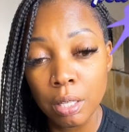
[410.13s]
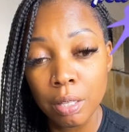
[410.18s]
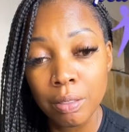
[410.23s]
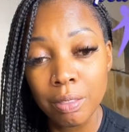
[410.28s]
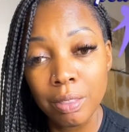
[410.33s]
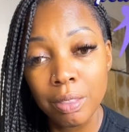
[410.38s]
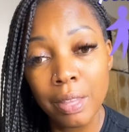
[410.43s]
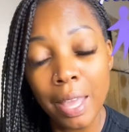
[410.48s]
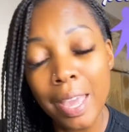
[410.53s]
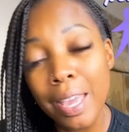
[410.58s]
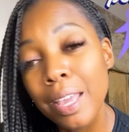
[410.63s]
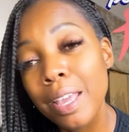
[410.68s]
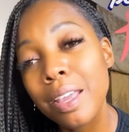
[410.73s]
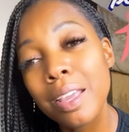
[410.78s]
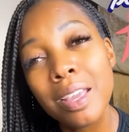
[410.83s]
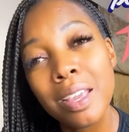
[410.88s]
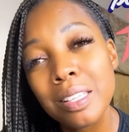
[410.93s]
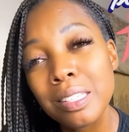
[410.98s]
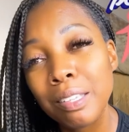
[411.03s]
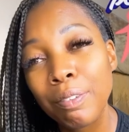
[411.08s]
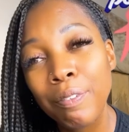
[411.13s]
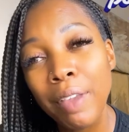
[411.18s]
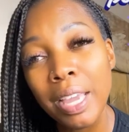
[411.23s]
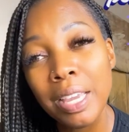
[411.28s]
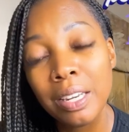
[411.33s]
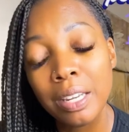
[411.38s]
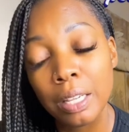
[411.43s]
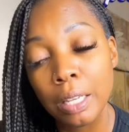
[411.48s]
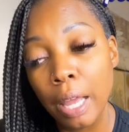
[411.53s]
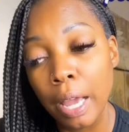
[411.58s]
they is
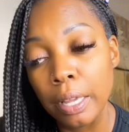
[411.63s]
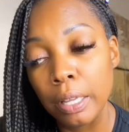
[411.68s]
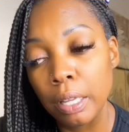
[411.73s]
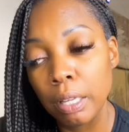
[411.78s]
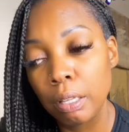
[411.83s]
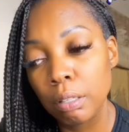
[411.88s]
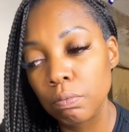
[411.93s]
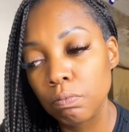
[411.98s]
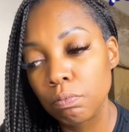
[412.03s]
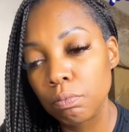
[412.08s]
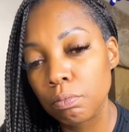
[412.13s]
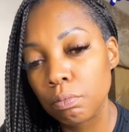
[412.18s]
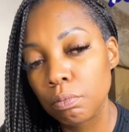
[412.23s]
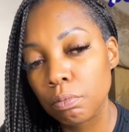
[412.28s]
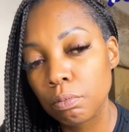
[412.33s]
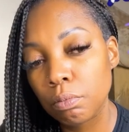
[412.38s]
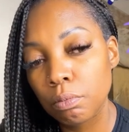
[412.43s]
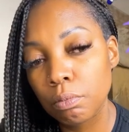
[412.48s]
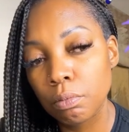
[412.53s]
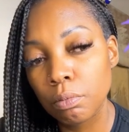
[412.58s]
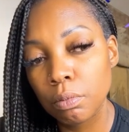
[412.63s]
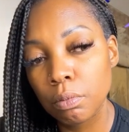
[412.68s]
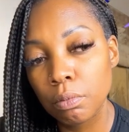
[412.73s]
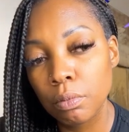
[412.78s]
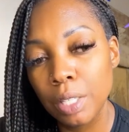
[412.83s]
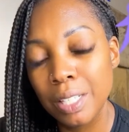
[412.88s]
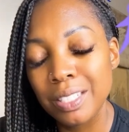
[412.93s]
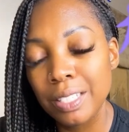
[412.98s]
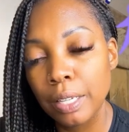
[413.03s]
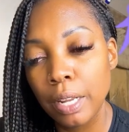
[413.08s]
faded like
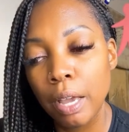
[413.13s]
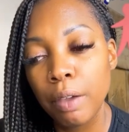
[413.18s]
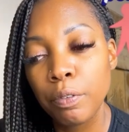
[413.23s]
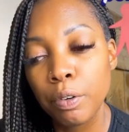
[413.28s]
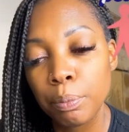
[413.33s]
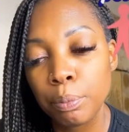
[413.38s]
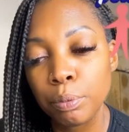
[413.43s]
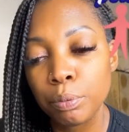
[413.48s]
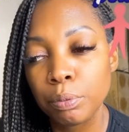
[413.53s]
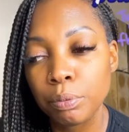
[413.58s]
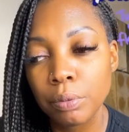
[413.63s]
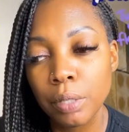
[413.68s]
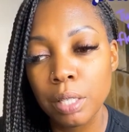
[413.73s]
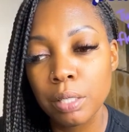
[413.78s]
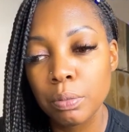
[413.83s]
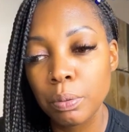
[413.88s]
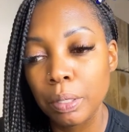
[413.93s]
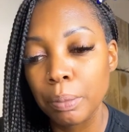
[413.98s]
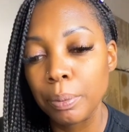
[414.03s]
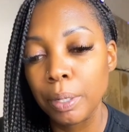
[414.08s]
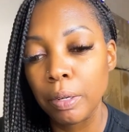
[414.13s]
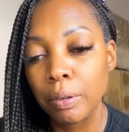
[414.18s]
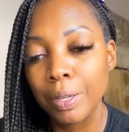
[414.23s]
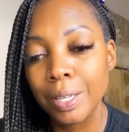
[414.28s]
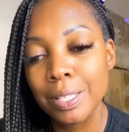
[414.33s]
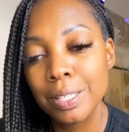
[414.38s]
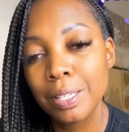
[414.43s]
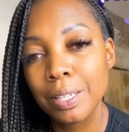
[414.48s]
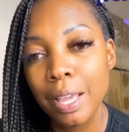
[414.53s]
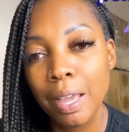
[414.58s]
it's inevitable. That's what I'm hearing.
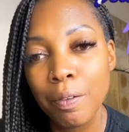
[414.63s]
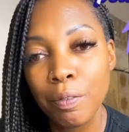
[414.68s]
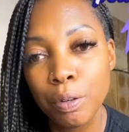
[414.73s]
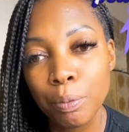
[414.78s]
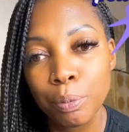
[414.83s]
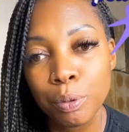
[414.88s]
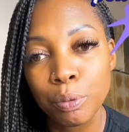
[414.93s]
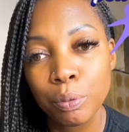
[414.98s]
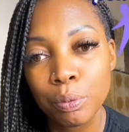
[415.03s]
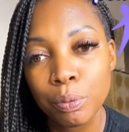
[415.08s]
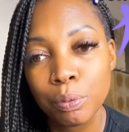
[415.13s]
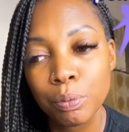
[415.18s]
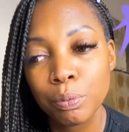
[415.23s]
It's inevitable.